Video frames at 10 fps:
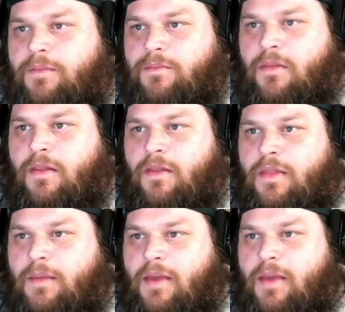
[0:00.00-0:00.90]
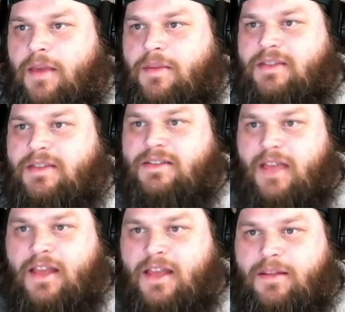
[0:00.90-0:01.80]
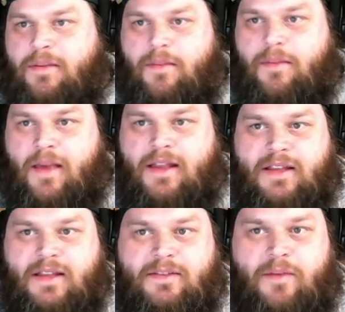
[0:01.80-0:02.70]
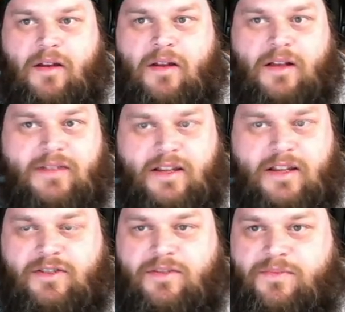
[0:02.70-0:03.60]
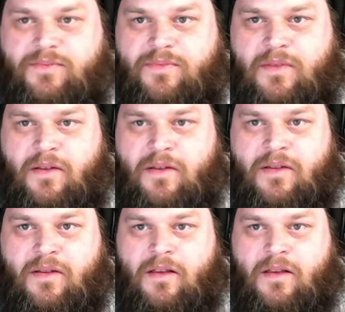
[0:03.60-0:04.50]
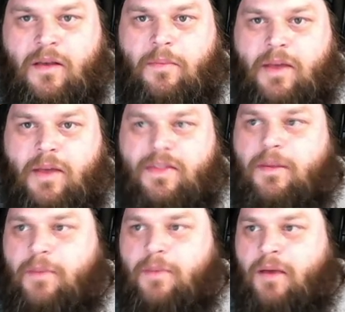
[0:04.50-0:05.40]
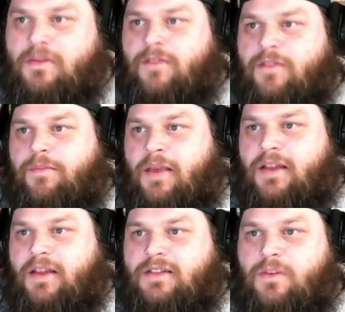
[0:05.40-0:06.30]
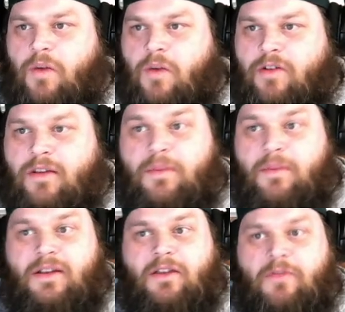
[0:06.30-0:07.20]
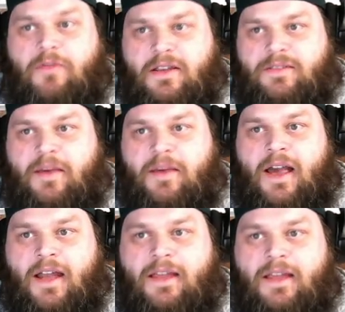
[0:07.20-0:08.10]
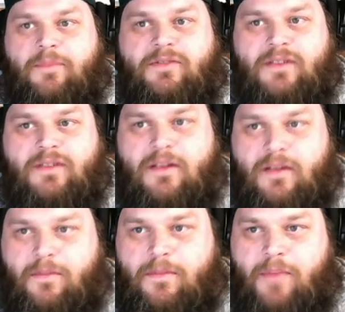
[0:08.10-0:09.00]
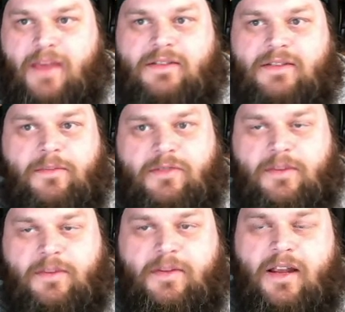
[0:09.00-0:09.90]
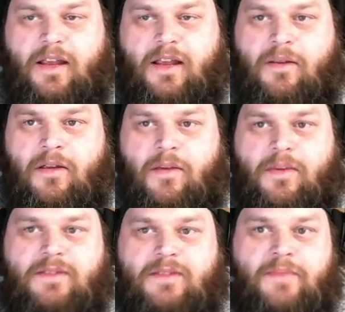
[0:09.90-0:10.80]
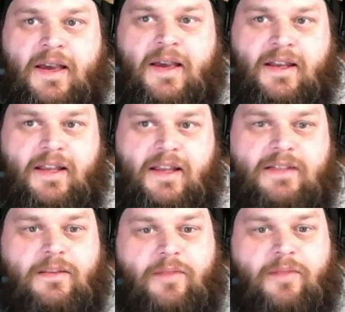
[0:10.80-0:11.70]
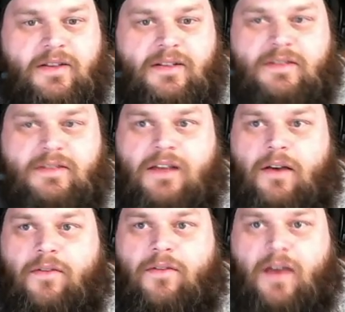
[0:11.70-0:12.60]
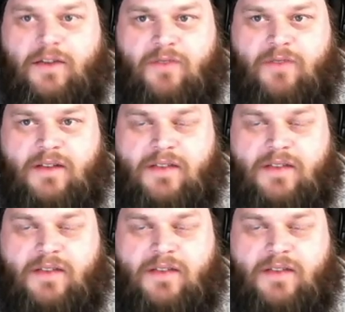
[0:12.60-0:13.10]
they may be stained by the manganese upon oxidation. But the amount of manganese in the water can be decreased by adding a base to precipitate it, because manganese in the presence of hydroxide